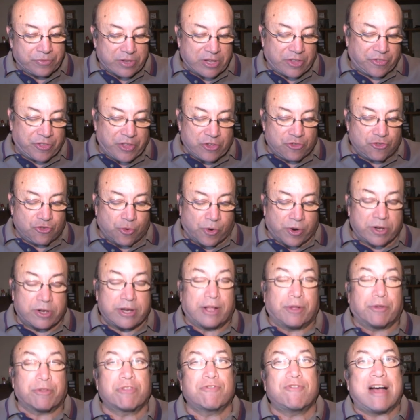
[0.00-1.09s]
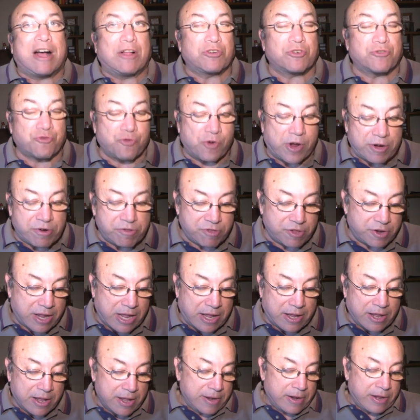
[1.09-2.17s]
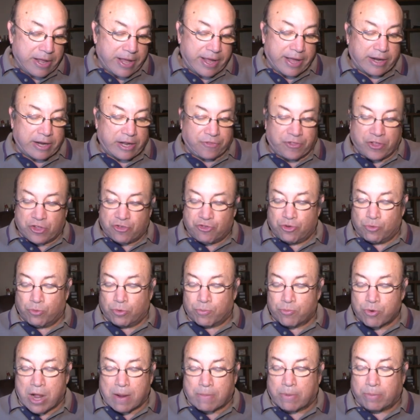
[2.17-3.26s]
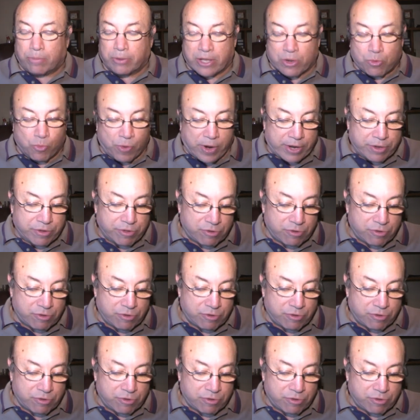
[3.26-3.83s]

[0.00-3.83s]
I think Jordanelle has found her friends today, and I think she will probably win.